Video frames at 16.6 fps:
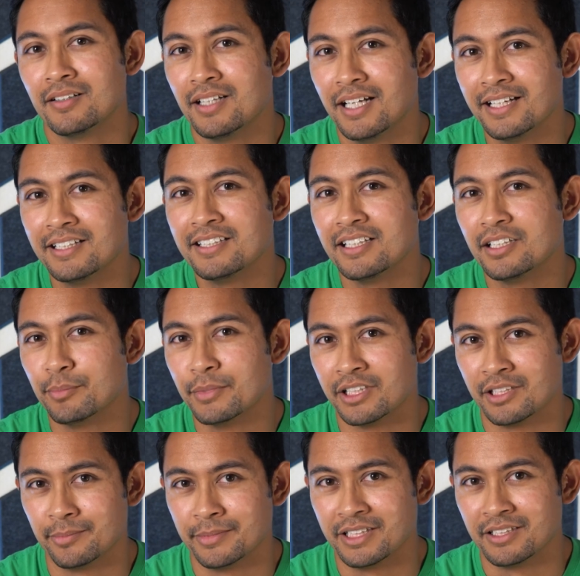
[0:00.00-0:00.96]
18
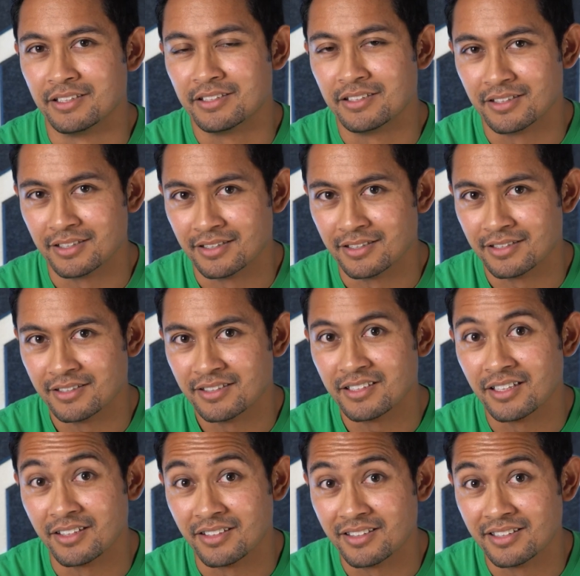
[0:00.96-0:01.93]
millimeter, you're gonna
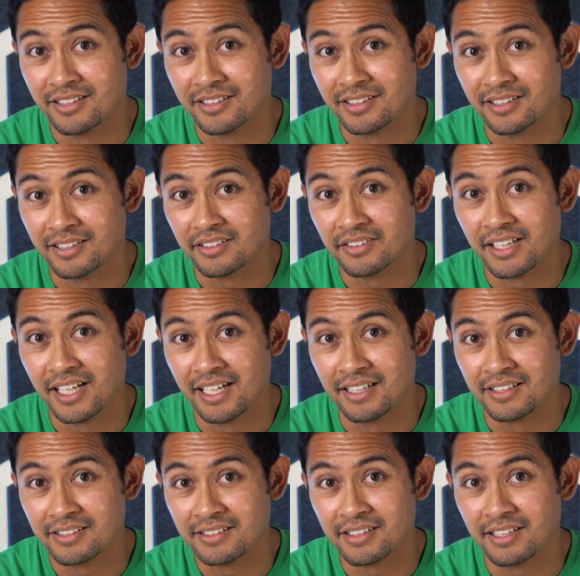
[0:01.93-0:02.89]
start thinking
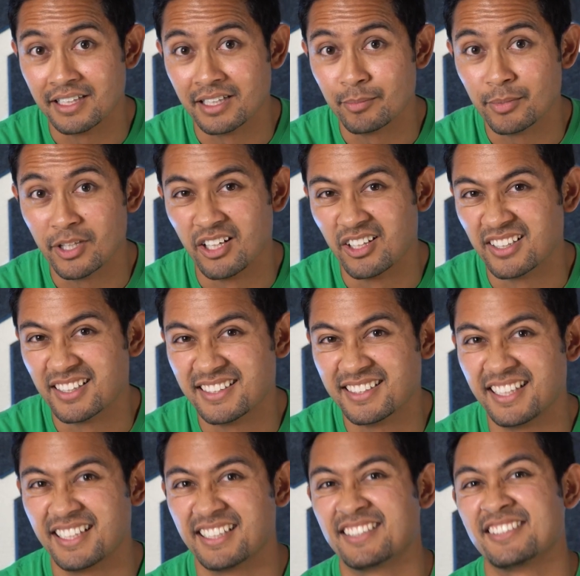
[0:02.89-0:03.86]
landscape,
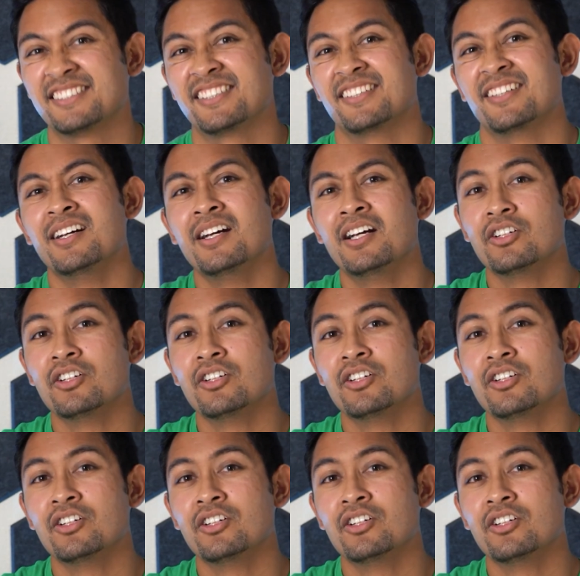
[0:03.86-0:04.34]
architecture,